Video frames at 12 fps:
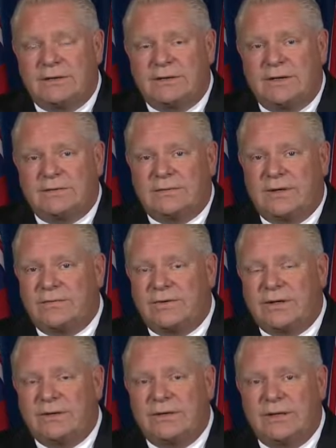I, I, I,
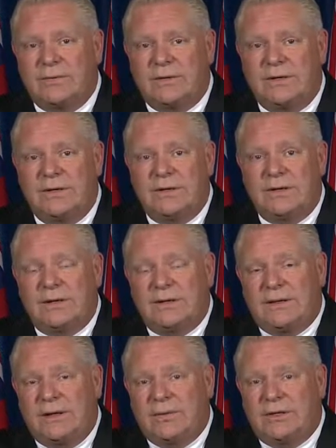figured they would
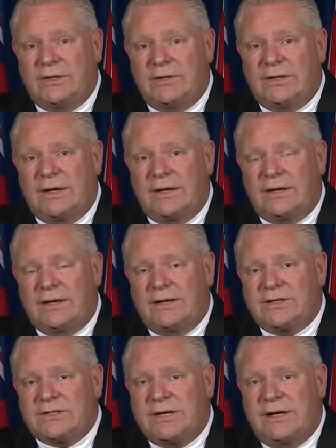they would do that, and I
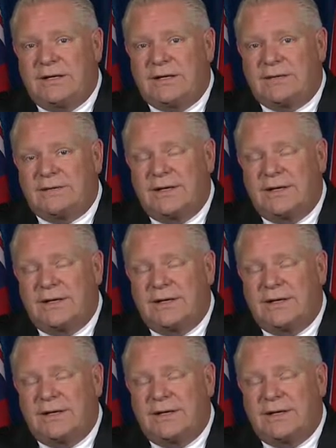understand it.